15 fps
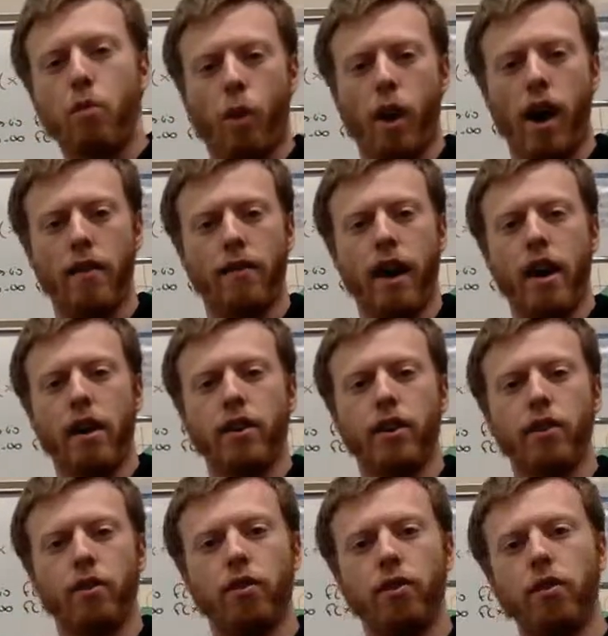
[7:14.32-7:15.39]
y
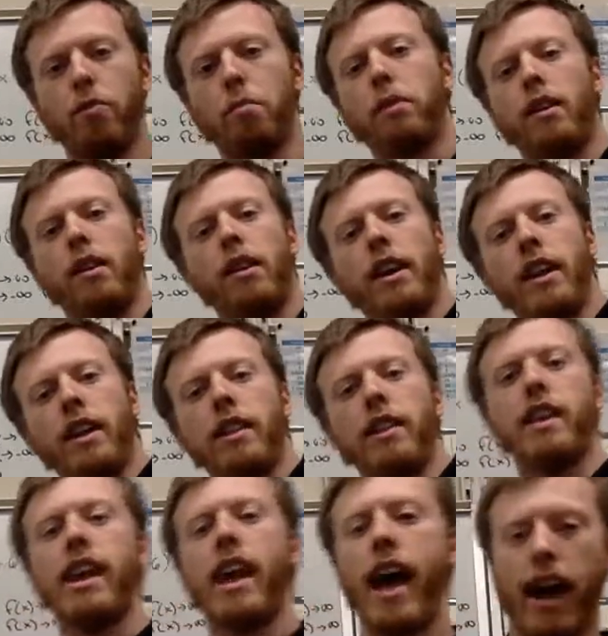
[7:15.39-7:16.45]
value? You plug in
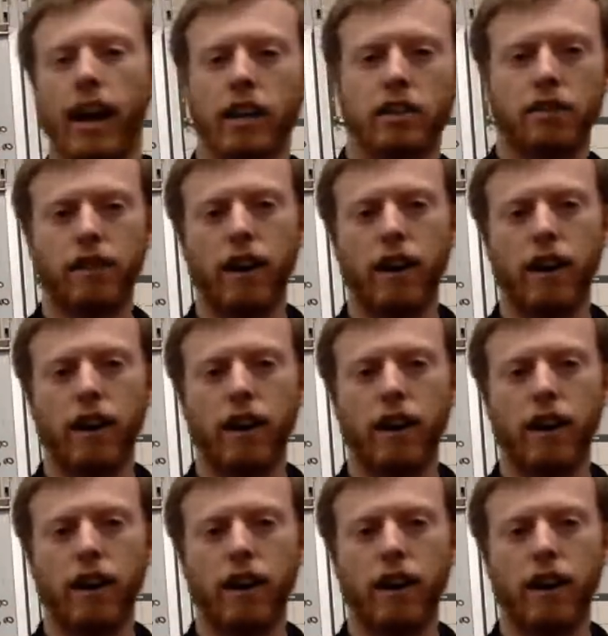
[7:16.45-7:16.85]
the x